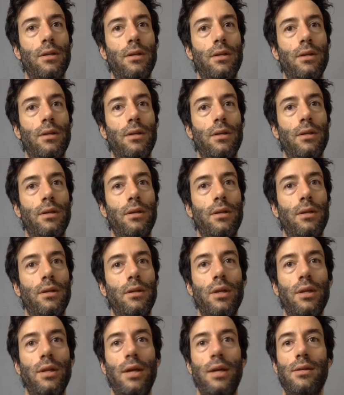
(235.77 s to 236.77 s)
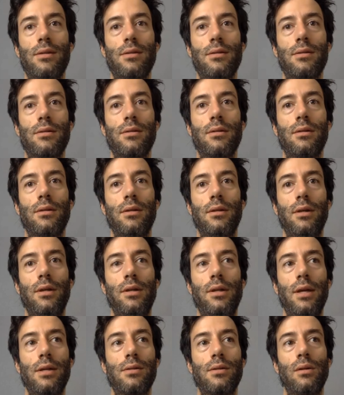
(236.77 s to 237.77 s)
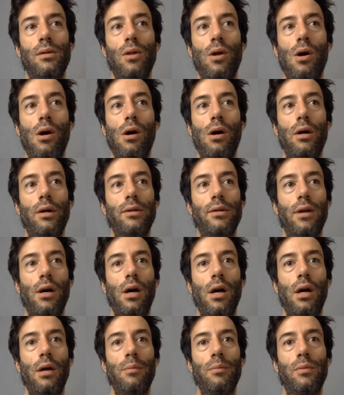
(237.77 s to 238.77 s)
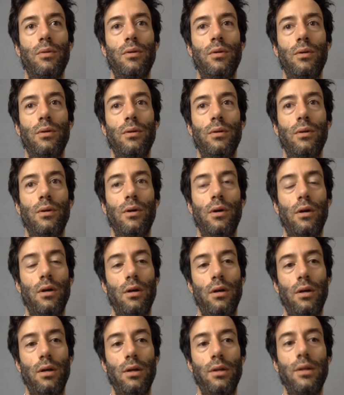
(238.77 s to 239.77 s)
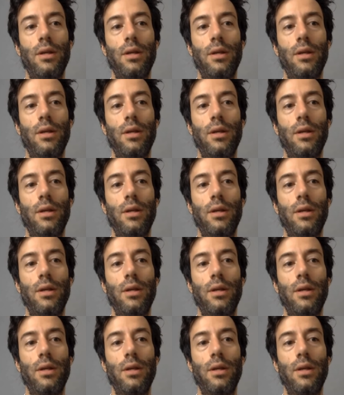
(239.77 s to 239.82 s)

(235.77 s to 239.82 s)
numbers, it takes a long time or it